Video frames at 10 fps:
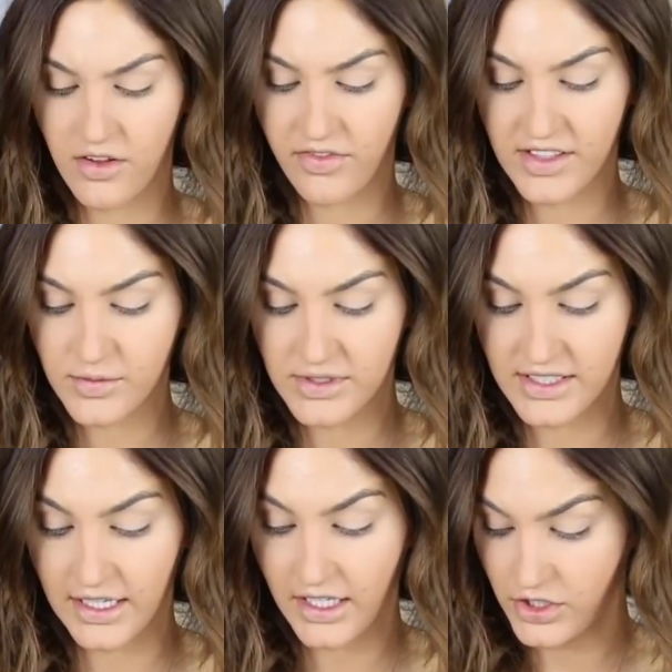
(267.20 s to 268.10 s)
If this
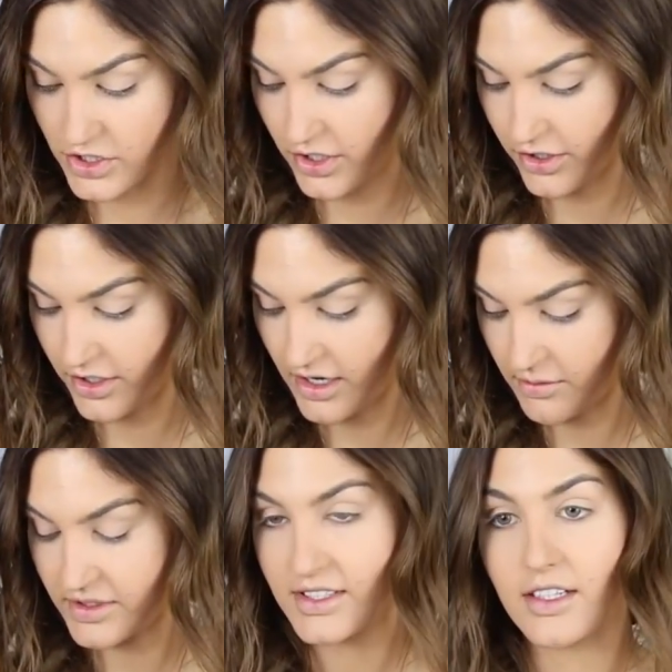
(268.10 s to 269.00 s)
was any darker, I
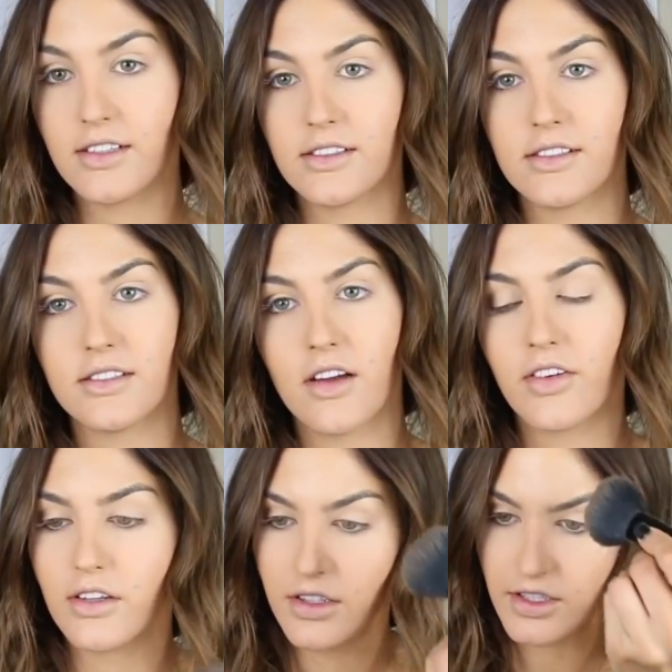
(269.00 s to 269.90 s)
would say this is
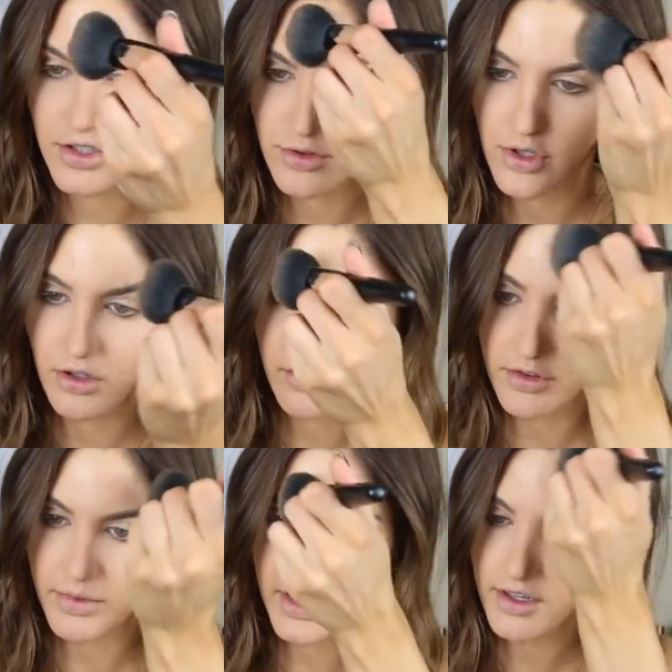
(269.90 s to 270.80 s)
definitely too dark
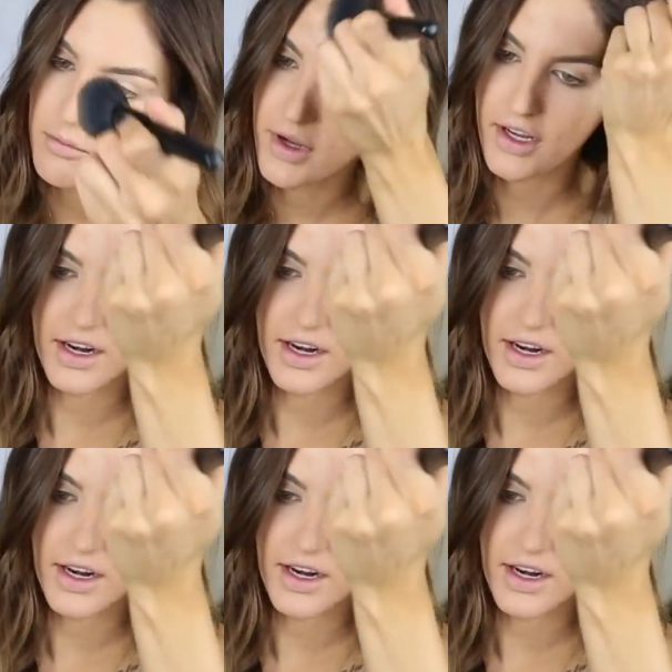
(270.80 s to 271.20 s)
for me. But